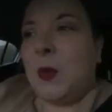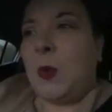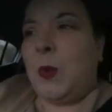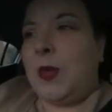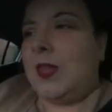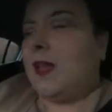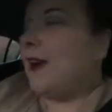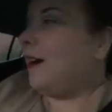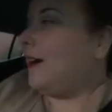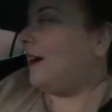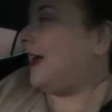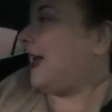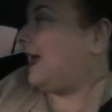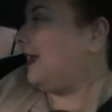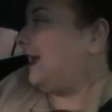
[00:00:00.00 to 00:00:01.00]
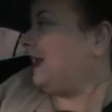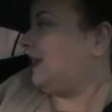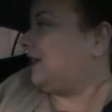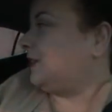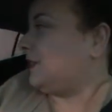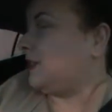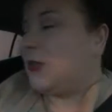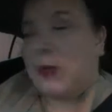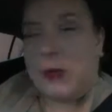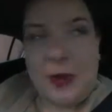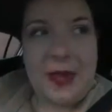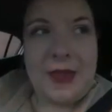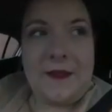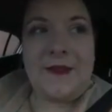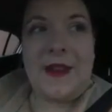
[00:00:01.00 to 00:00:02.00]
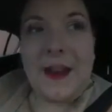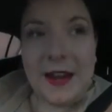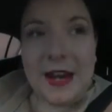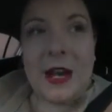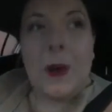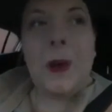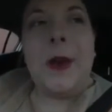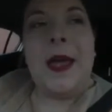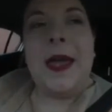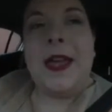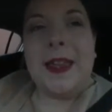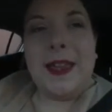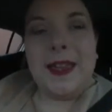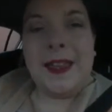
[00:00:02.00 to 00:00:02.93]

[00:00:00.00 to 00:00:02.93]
We are heading to a very quick,